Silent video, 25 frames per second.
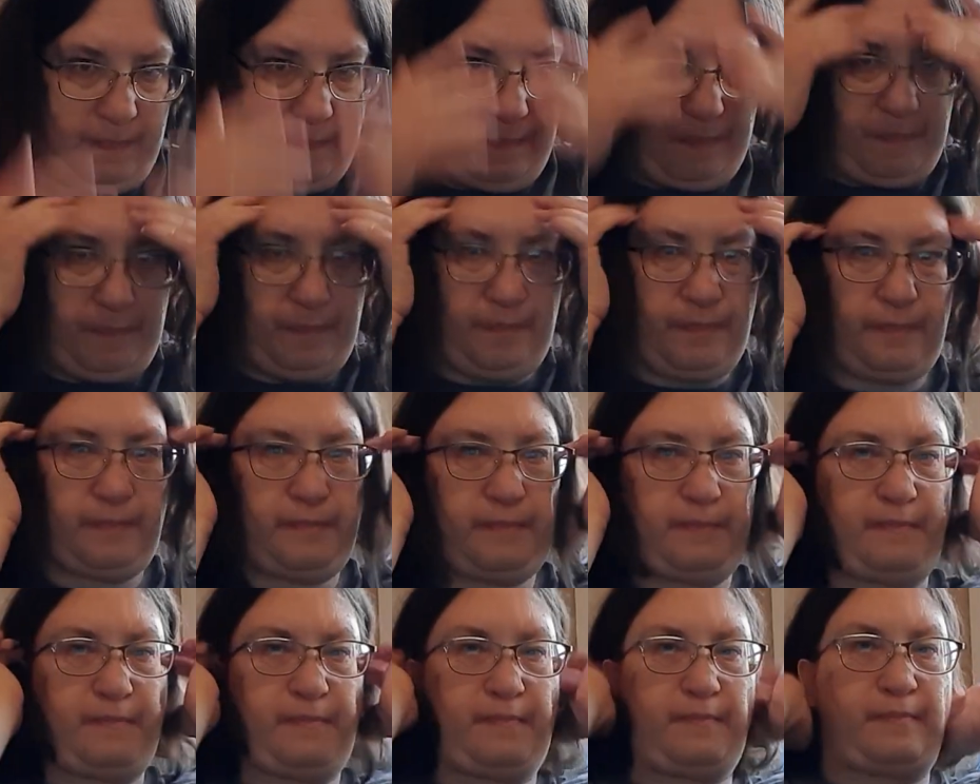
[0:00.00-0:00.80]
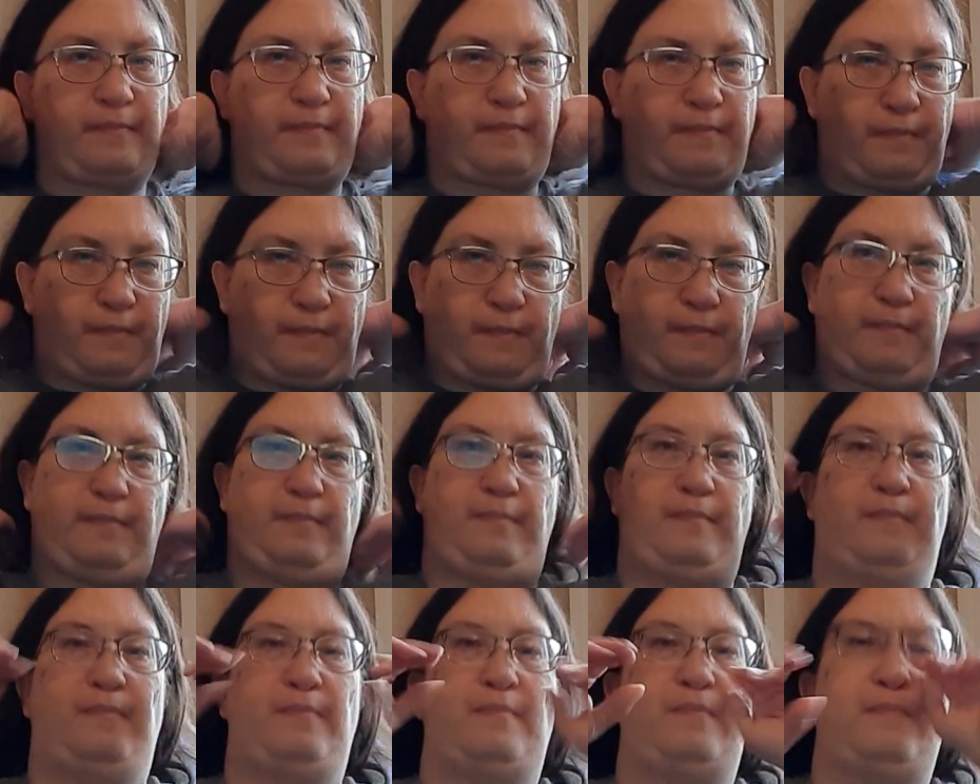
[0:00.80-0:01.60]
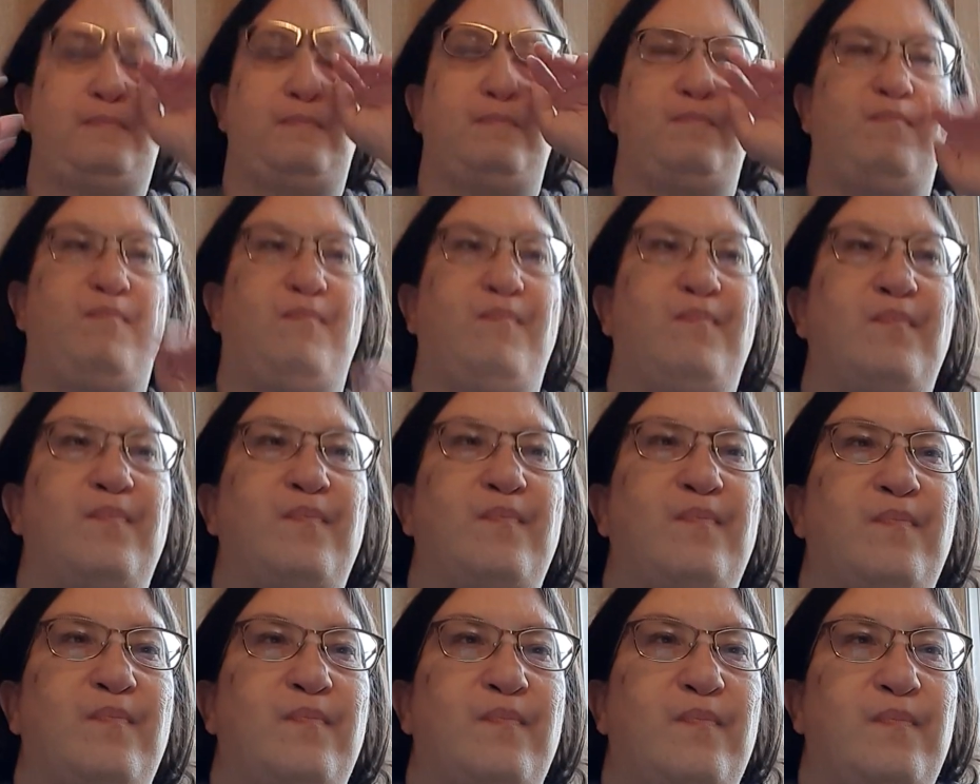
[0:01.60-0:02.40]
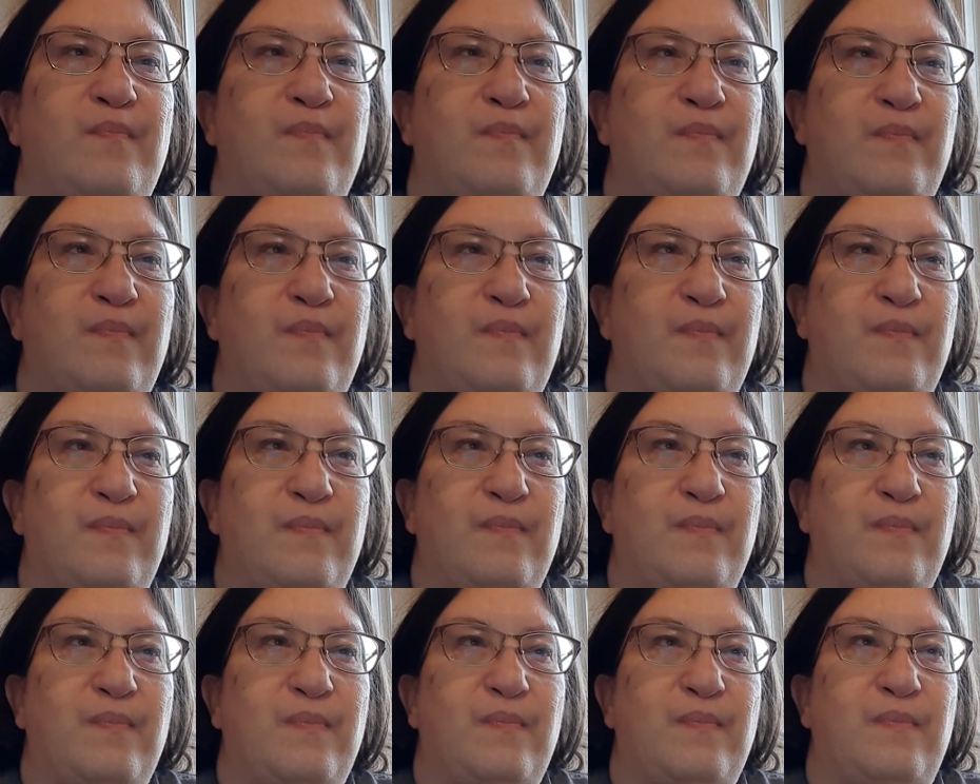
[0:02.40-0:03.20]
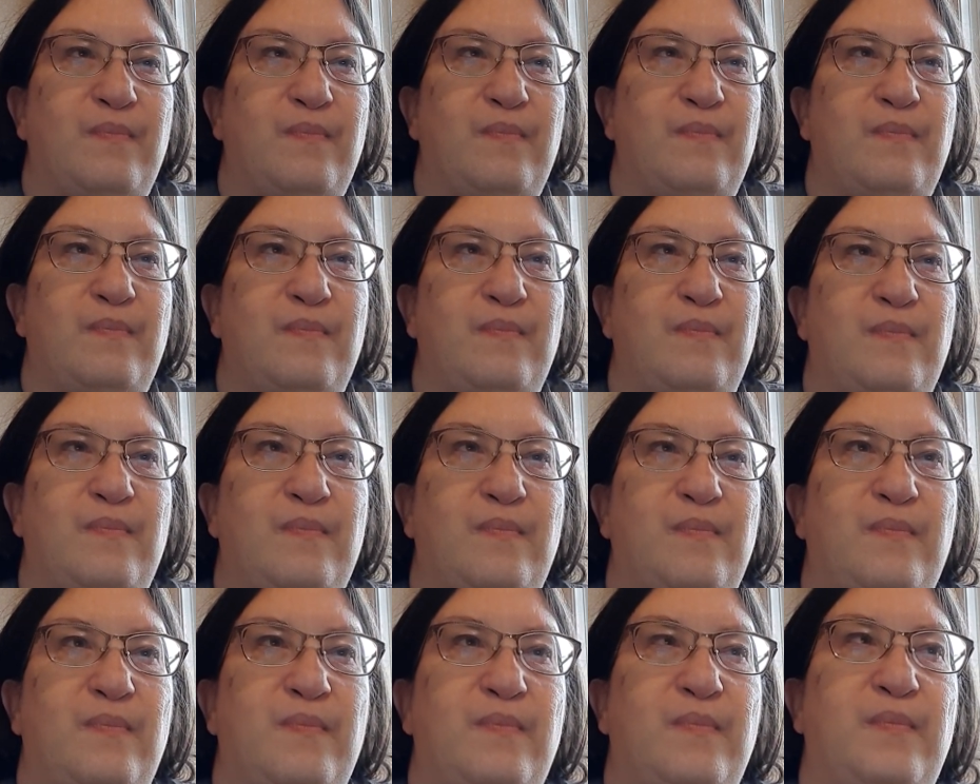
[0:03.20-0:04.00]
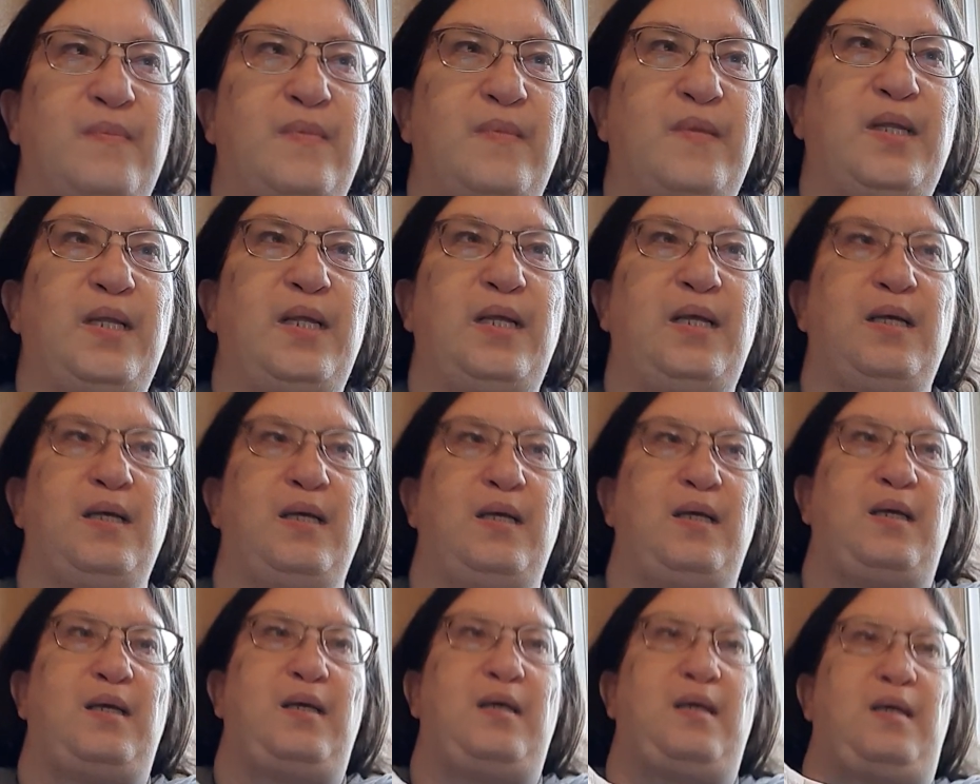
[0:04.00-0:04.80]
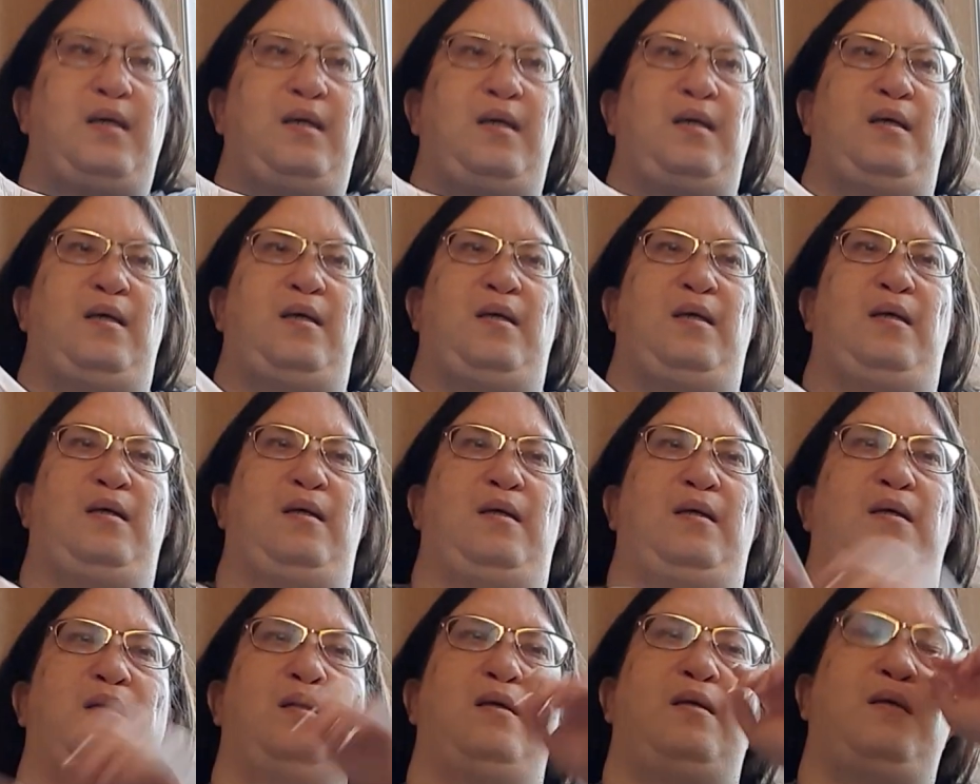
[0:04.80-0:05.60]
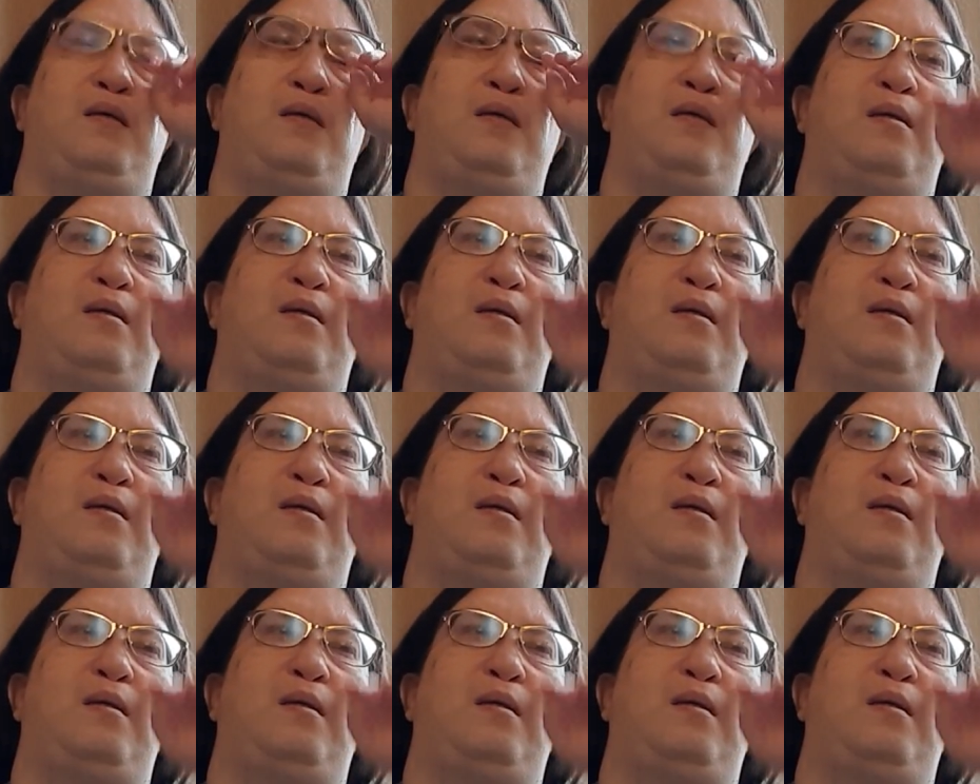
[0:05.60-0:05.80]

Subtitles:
No one is speaking in this clip.